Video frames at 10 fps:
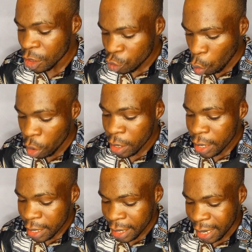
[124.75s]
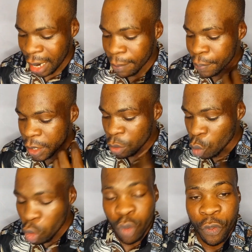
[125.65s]
So it can be
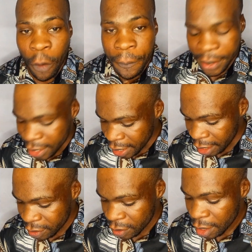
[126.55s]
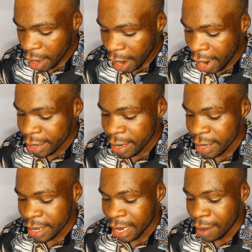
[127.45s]
good for beginners, and
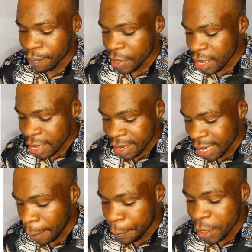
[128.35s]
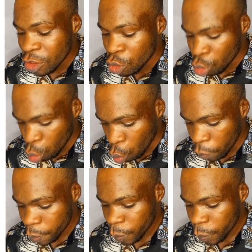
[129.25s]
it can be a rapid growth